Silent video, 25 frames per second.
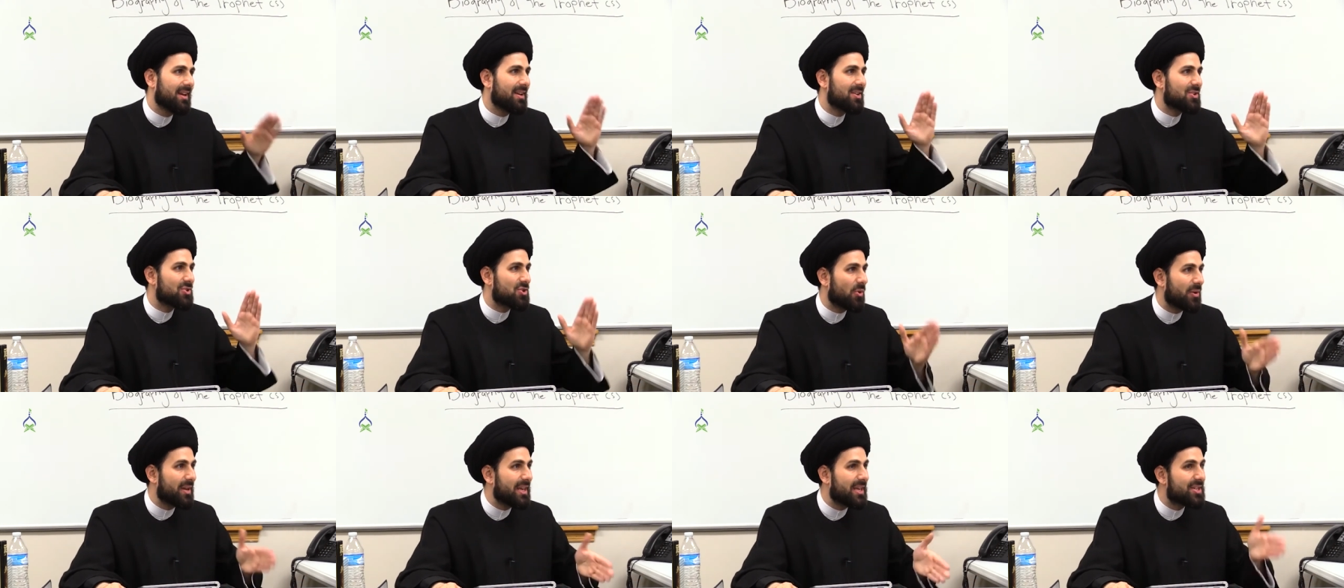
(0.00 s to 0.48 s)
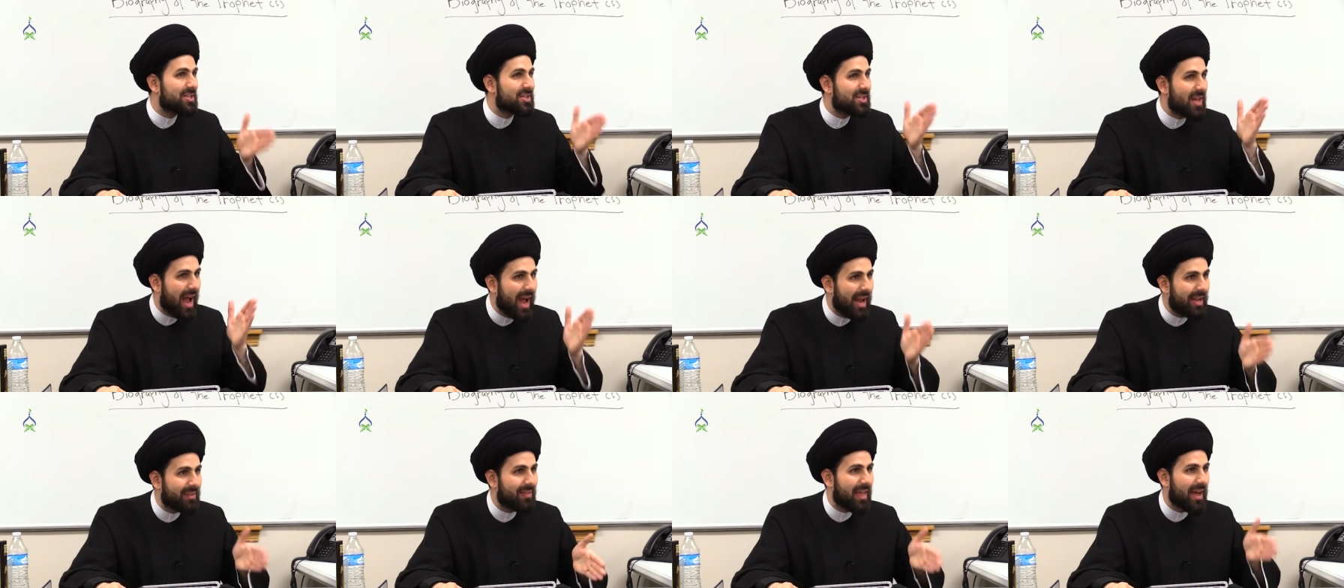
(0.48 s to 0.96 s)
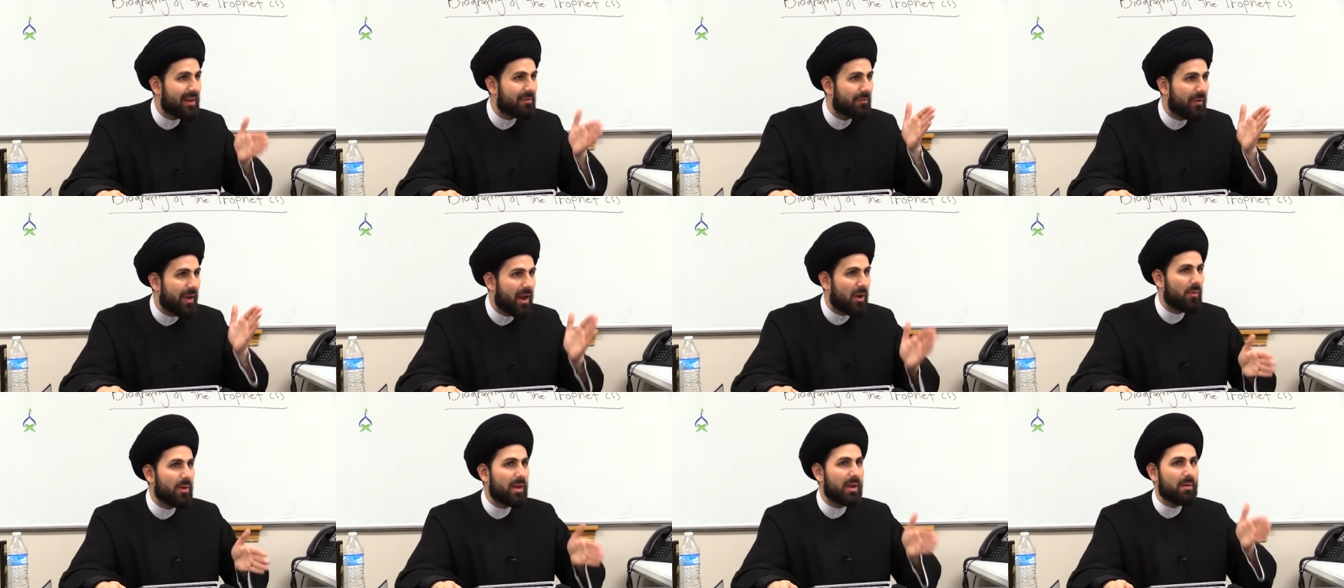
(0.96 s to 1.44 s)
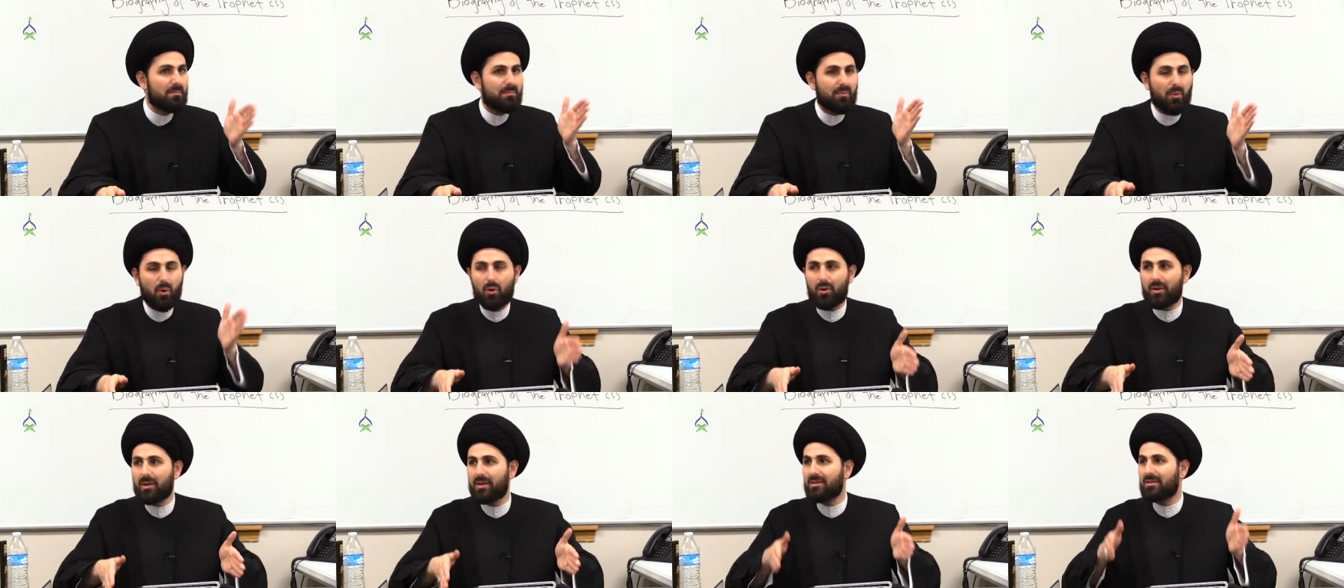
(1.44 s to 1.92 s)
So he signed that very
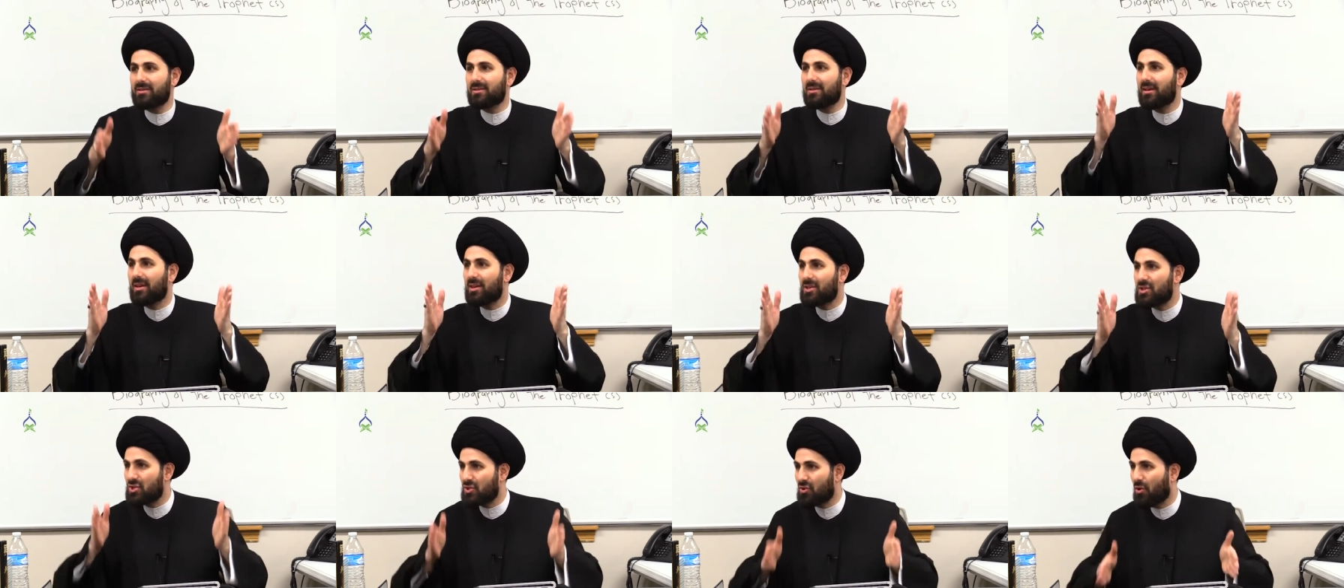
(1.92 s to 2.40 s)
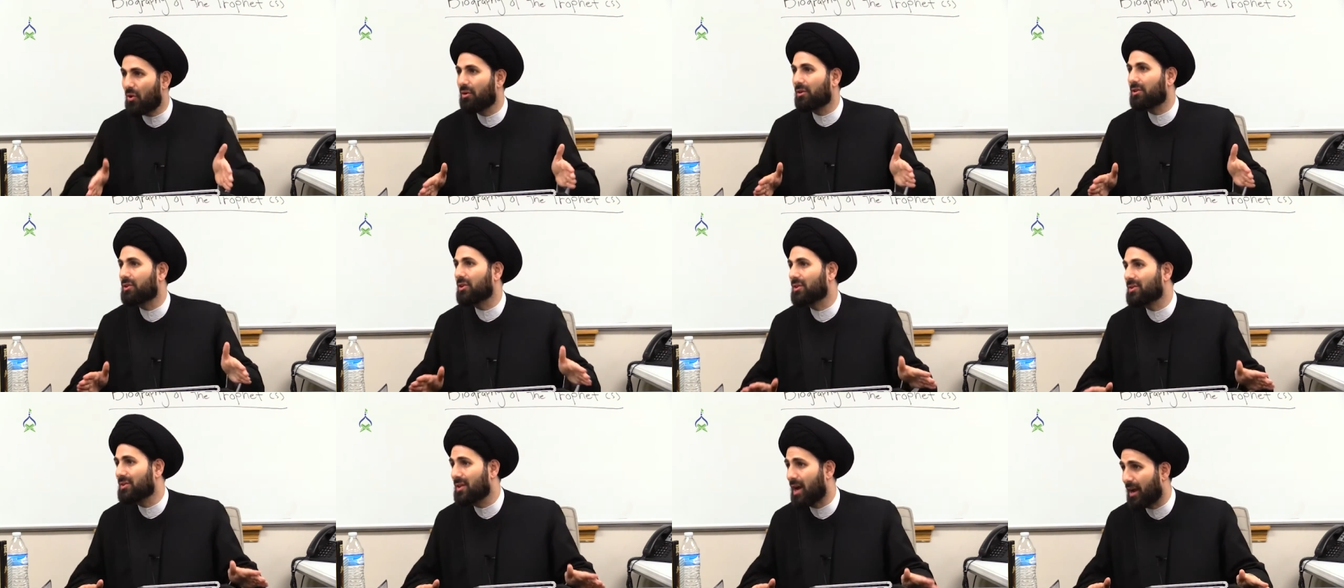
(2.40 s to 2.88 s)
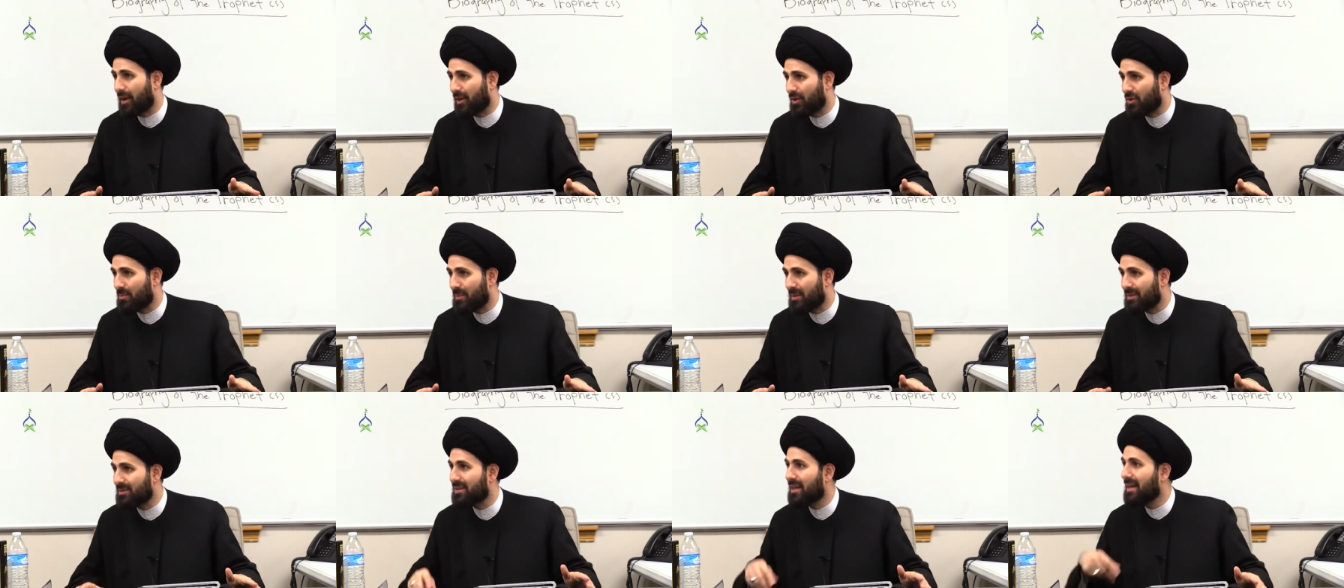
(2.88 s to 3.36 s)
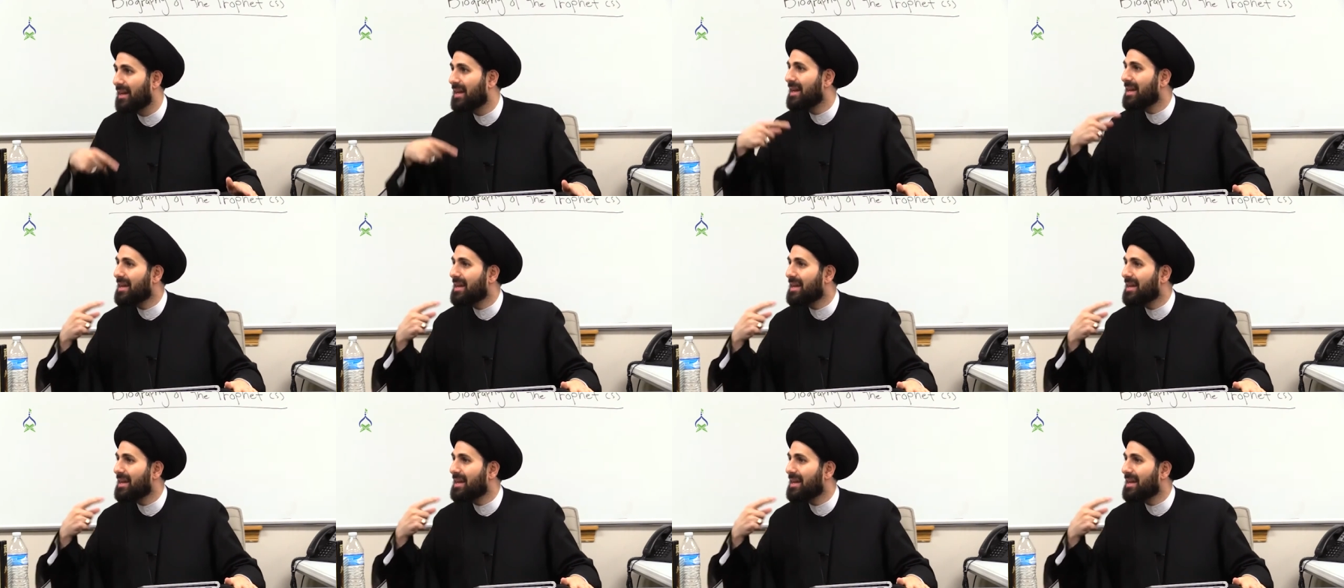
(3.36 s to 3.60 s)
important historical document.